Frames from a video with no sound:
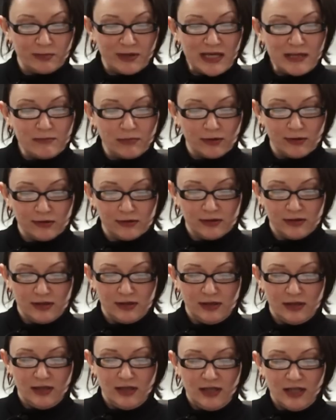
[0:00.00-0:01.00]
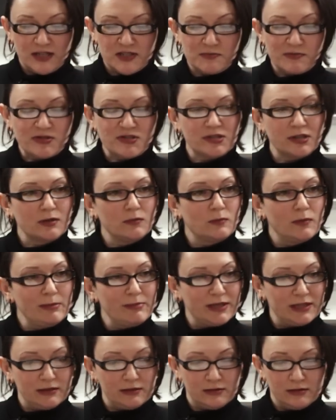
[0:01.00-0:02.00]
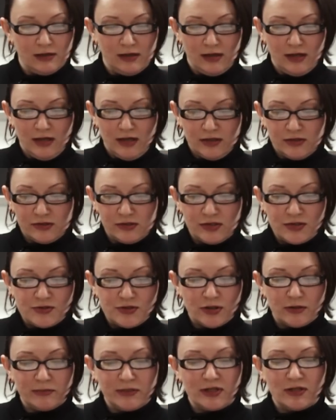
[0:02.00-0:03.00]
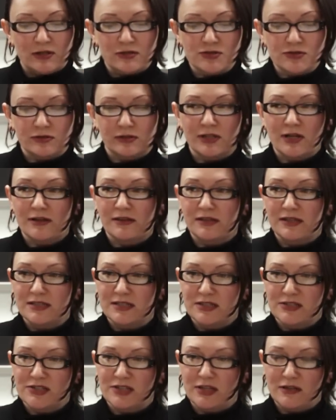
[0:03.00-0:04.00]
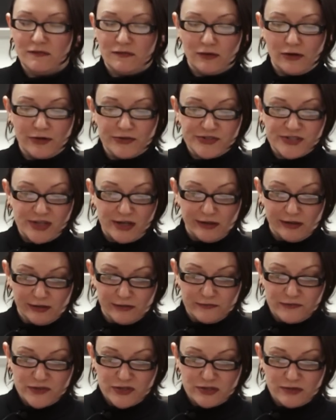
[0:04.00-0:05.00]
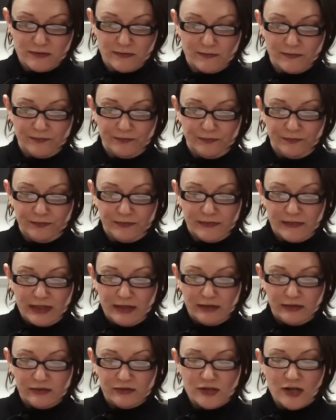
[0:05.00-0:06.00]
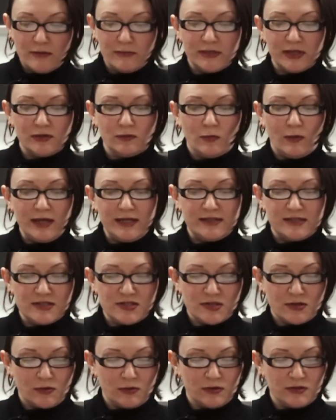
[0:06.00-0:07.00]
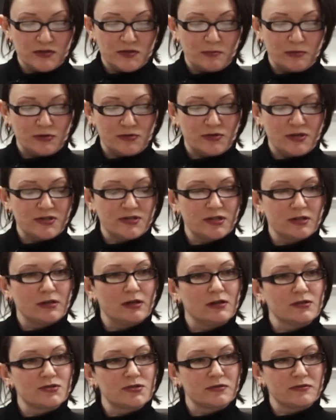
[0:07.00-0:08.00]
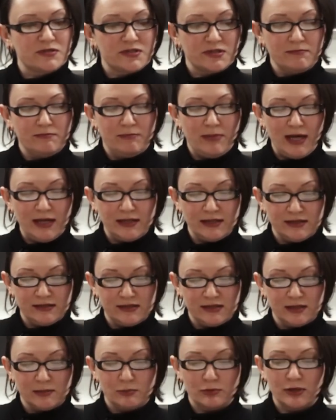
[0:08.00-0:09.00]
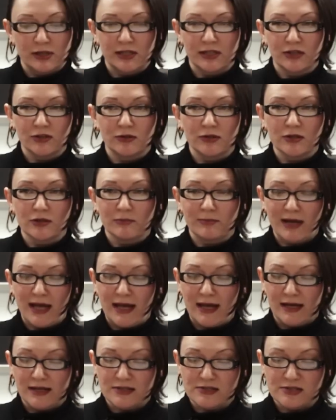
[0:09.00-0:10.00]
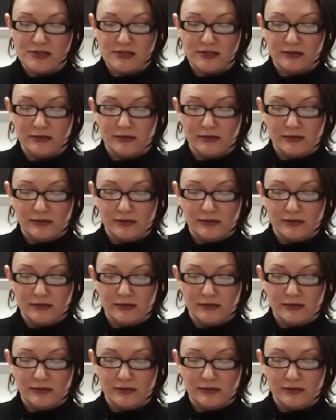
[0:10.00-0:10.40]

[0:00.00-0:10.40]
people, especially women, to determine cultural authenticity for ourselves. Dominant white discourse portrays our culture as embedded in the pre-colonial past.